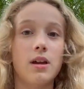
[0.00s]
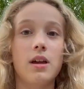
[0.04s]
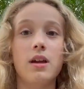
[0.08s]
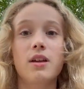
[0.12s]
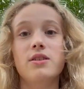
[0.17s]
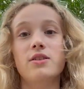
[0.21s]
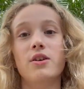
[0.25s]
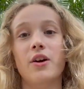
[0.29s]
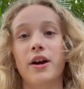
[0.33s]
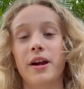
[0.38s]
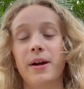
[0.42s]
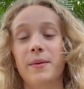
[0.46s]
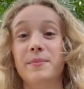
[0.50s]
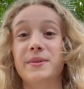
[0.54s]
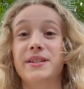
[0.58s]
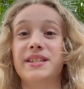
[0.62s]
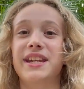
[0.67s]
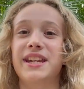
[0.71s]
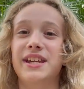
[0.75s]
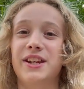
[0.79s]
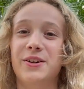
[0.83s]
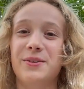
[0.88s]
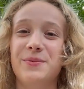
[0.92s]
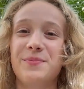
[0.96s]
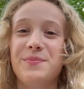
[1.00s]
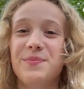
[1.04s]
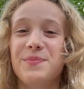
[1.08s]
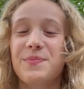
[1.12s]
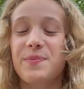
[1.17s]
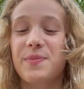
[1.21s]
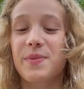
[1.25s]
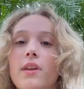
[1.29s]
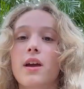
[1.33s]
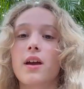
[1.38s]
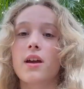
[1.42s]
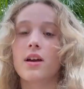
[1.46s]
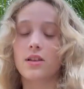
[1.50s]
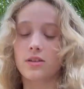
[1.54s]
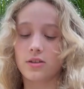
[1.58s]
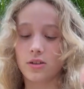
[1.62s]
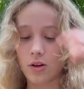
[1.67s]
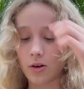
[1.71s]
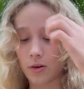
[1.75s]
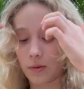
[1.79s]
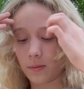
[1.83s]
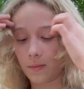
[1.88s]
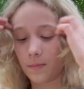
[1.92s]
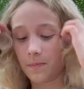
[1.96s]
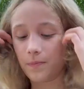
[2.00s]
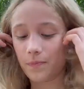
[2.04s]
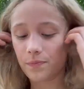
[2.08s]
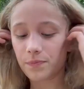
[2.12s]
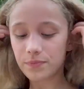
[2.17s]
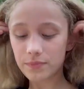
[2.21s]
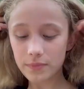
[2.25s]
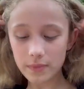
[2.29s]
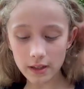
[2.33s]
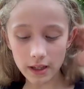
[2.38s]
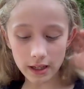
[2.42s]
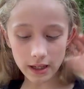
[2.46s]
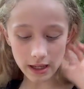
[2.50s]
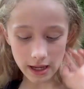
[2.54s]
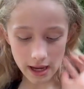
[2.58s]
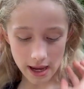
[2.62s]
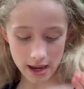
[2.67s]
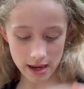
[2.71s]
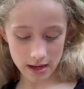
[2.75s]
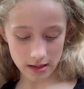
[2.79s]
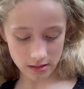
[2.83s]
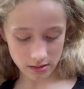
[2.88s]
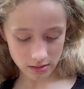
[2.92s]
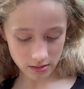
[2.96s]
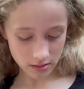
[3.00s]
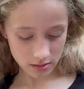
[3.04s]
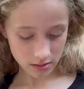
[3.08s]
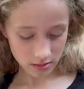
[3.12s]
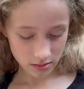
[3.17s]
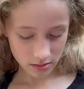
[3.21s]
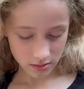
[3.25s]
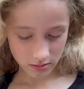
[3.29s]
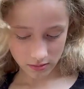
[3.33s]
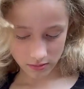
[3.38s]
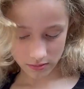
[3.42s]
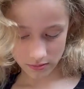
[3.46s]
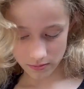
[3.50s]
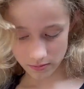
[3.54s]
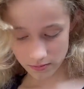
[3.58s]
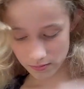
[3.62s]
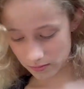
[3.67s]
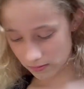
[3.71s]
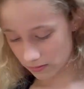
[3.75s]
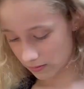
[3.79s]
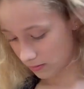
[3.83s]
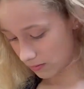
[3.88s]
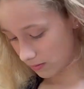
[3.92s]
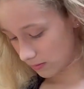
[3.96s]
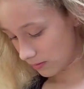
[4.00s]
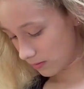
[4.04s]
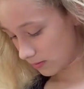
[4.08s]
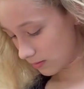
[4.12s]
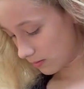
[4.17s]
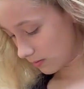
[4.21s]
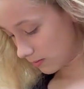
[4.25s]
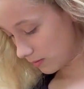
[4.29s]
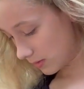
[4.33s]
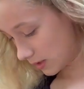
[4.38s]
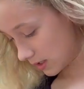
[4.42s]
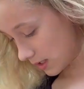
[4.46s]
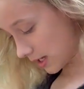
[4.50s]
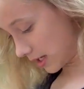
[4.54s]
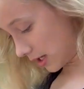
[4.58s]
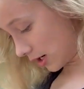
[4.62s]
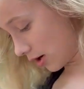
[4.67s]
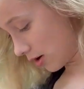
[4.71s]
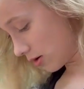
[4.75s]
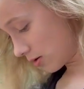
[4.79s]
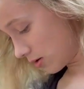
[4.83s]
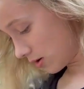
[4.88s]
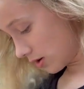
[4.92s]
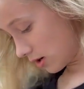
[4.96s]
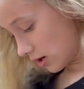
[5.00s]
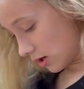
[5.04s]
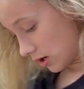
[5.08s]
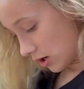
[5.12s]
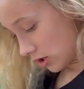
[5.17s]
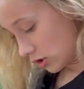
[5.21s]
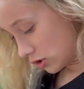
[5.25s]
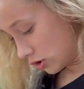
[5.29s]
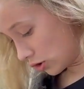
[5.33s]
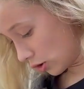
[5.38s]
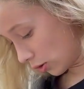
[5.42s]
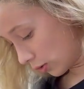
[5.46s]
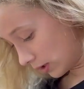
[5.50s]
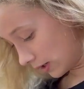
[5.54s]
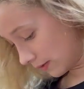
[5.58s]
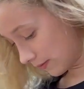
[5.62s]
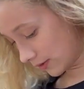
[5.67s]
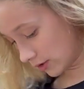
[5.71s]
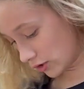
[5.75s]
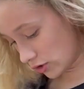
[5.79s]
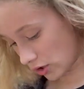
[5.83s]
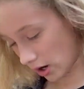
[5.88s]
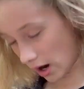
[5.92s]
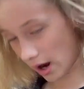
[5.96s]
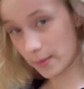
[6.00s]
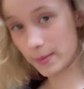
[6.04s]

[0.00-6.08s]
Sorry, mosquito. So, it had... Mosquito? Don't even try